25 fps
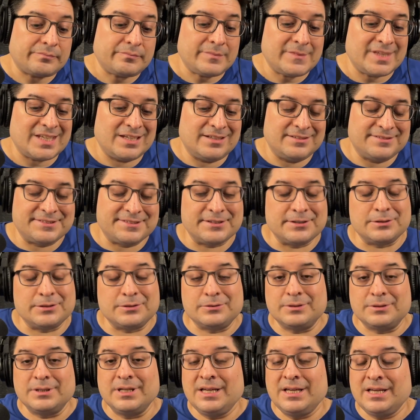
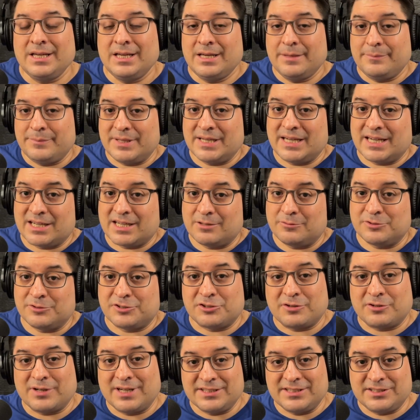so Bianca was
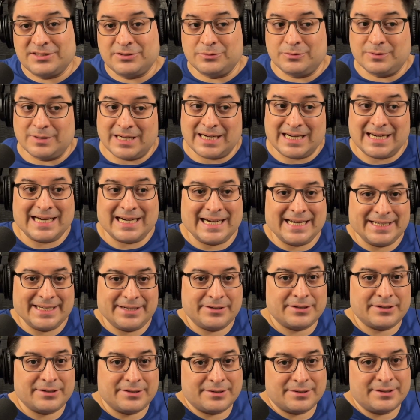trying to hide
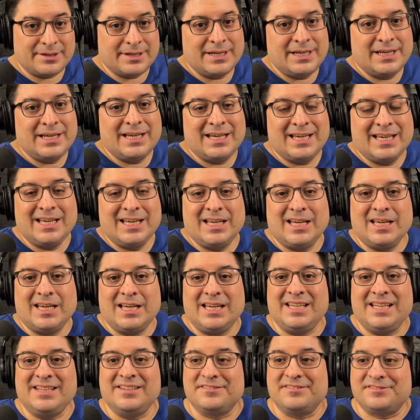her
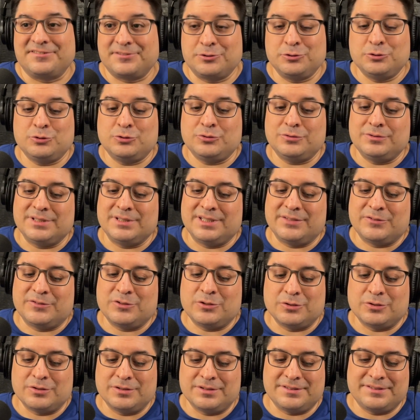in the school, and of
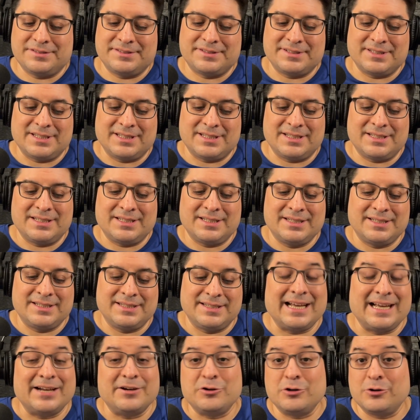course,
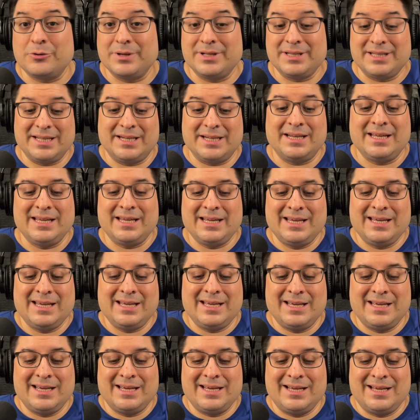not knowing that
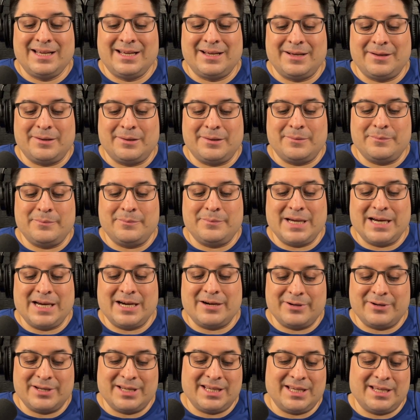
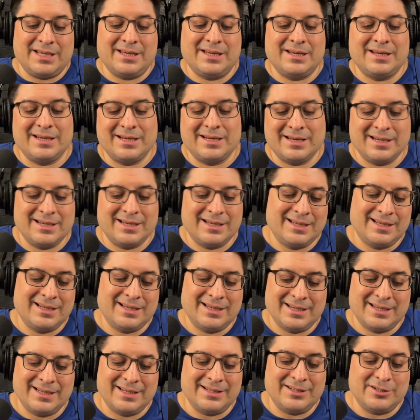Barry
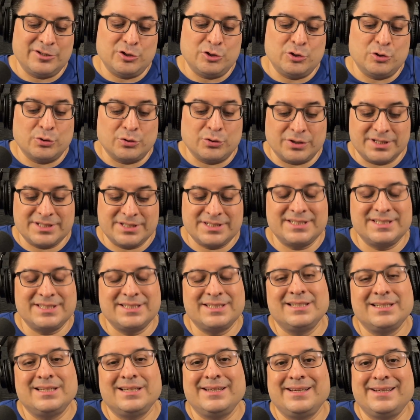Dort,
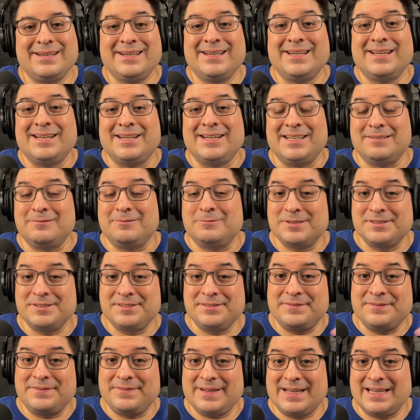it was in
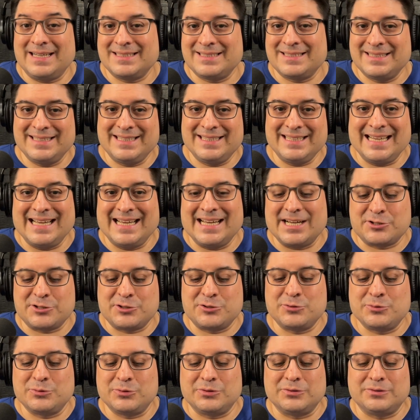fact the
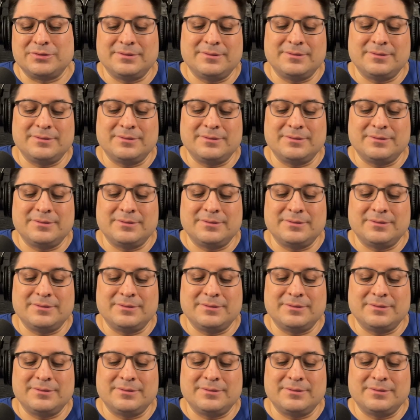actual